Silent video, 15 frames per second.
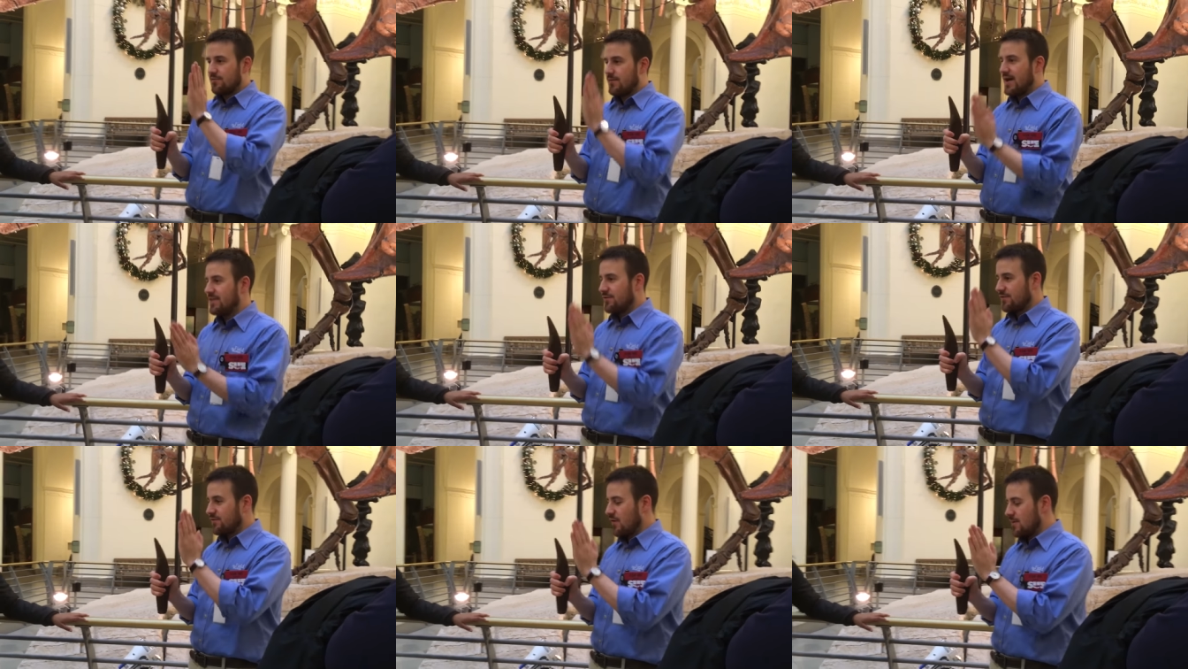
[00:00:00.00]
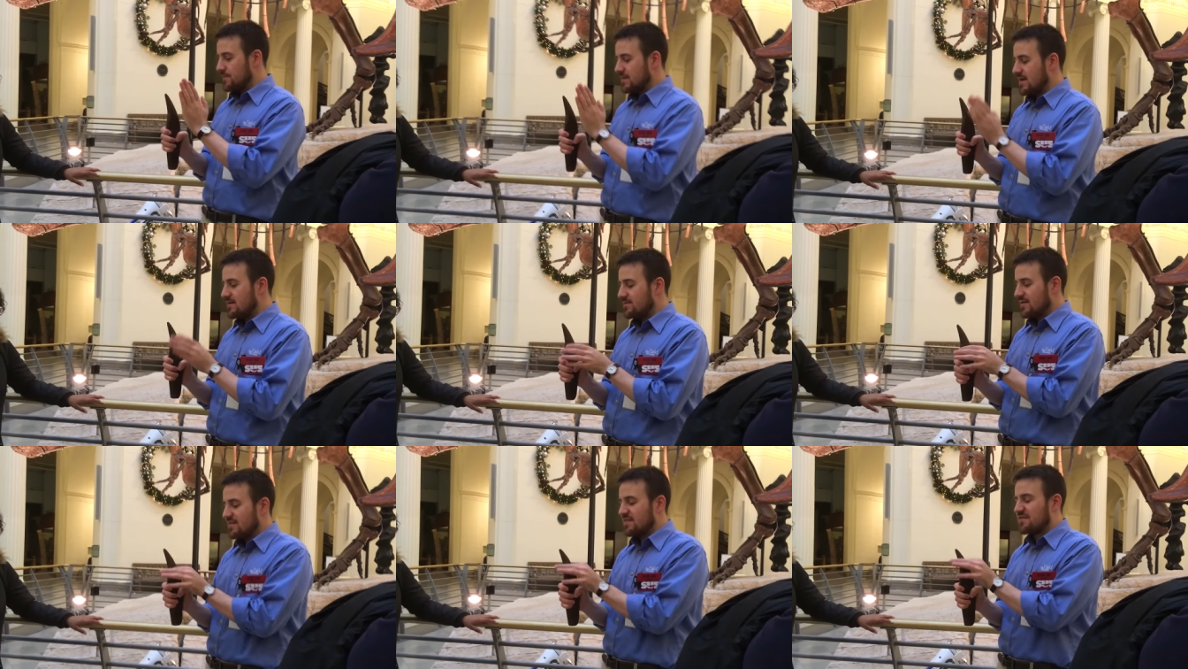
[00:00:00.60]
razor-sharp
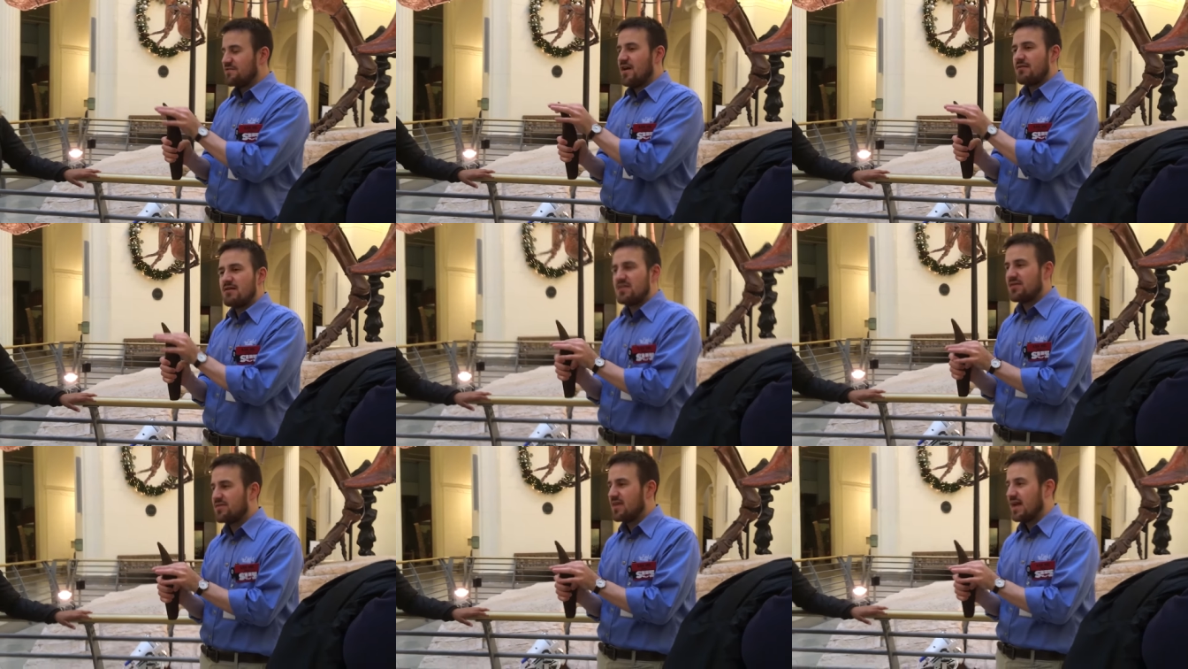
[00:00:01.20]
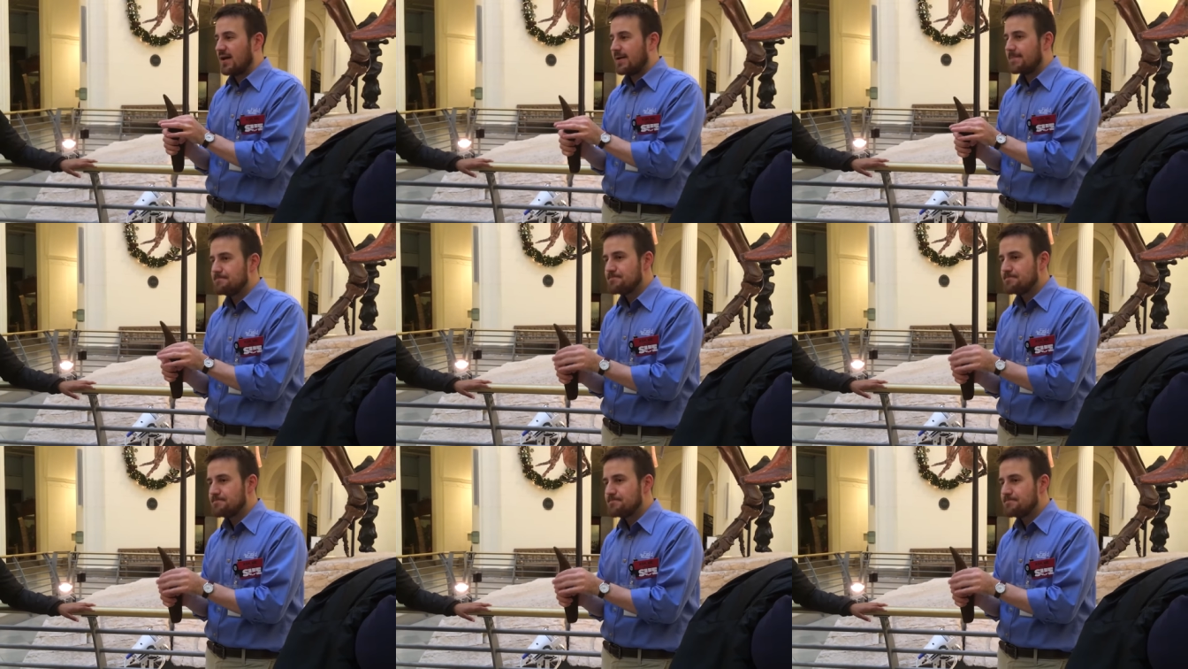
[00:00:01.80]
teeth. This is very thick.